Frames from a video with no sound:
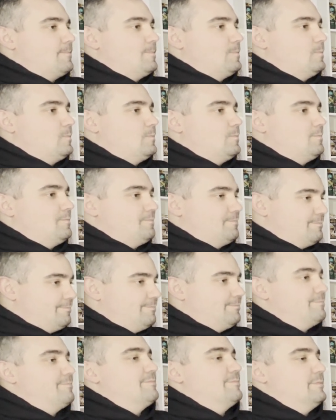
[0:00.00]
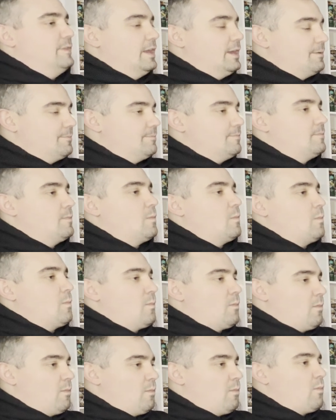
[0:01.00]
$7-8, but it's because they're
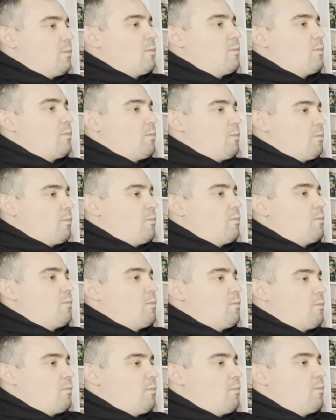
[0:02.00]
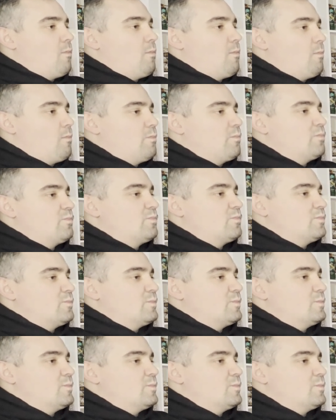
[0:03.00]
chasing for like a certain giveaway.